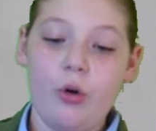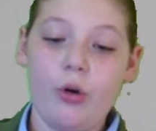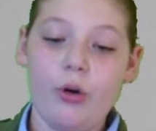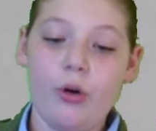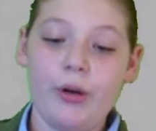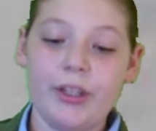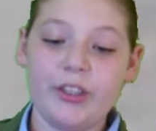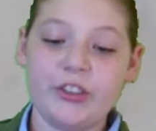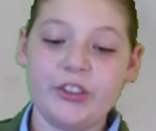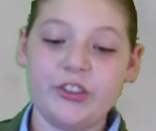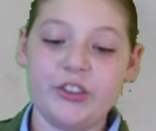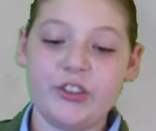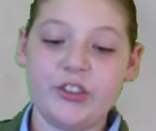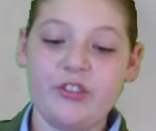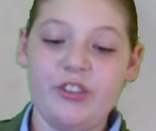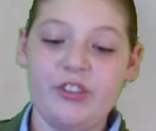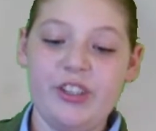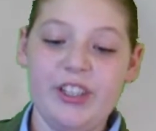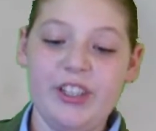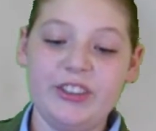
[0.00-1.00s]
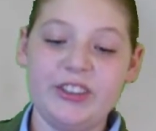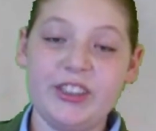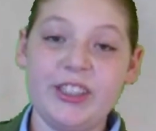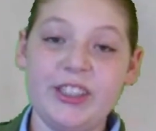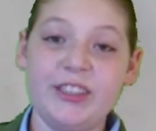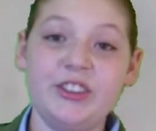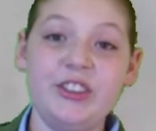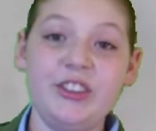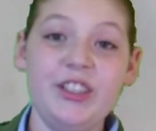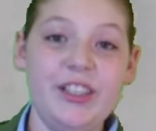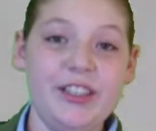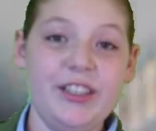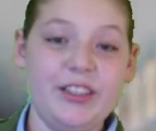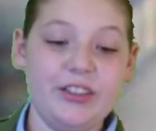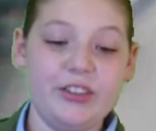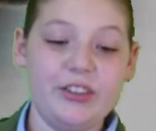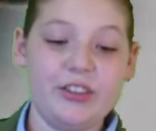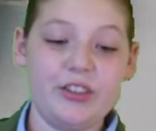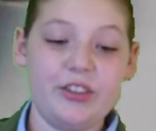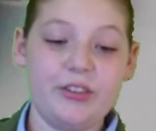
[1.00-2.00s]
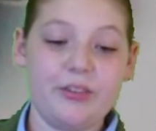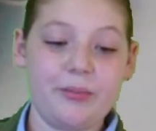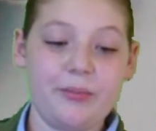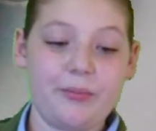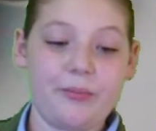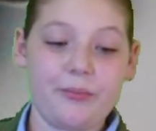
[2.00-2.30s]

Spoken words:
or excretes as needed.